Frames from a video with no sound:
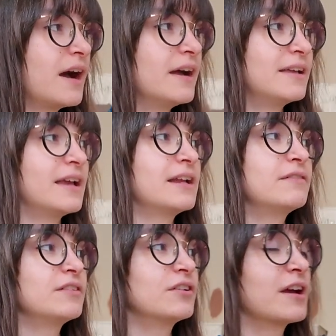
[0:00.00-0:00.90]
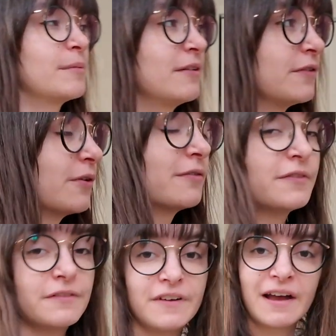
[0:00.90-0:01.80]
I can't even look at my phone
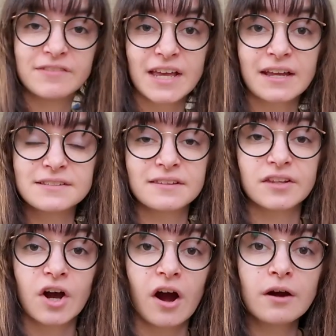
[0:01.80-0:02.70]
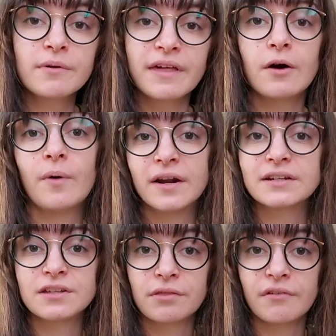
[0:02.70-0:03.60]
for 5 seconds in the car without wanting
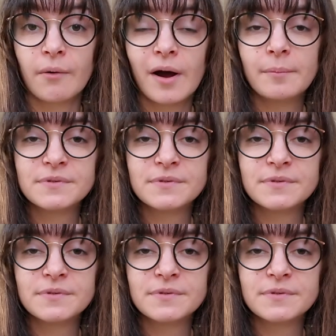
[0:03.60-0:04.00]
to throw up.